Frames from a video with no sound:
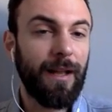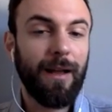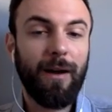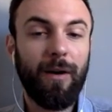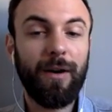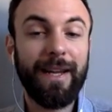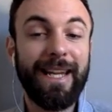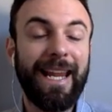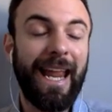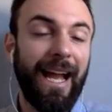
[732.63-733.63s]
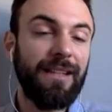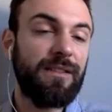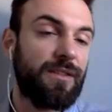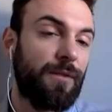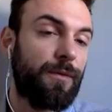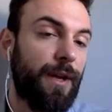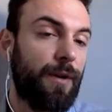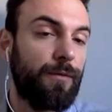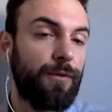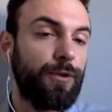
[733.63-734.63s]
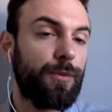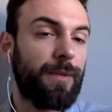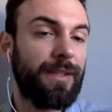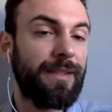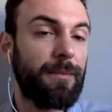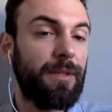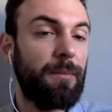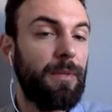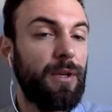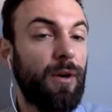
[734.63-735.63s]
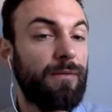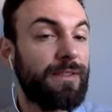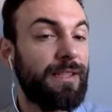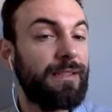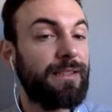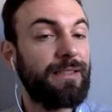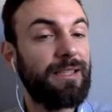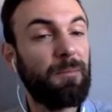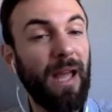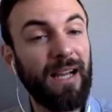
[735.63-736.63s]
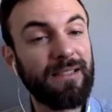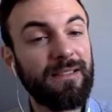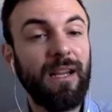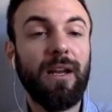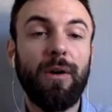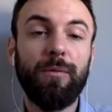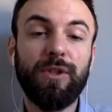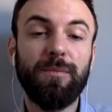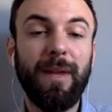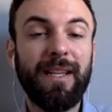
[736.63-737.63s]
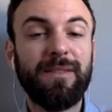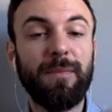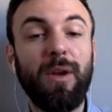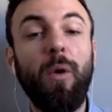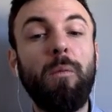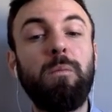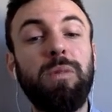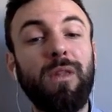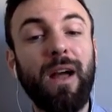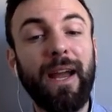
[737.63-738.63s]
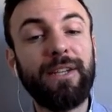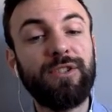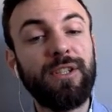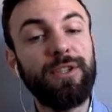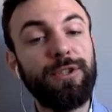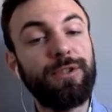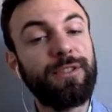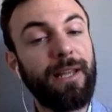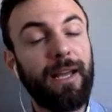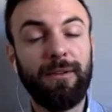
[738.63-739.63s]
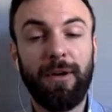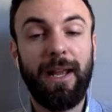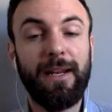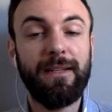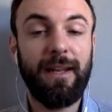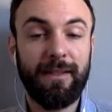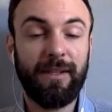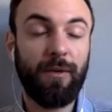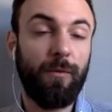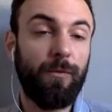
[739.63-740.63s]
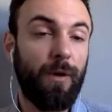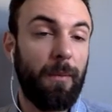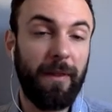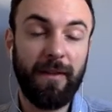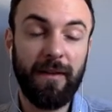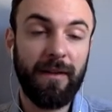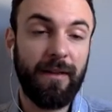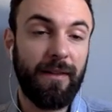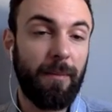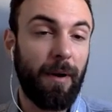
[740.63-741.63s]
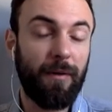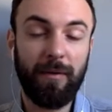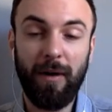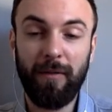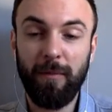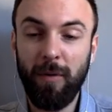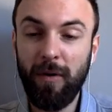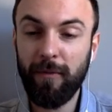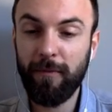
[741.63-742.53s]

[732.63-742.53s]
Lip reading: or he had suffered a convulsion because I'm in the middle of a sentence in the past, which makes me obliged to use had or hadn't as I confirm in the paragraph above.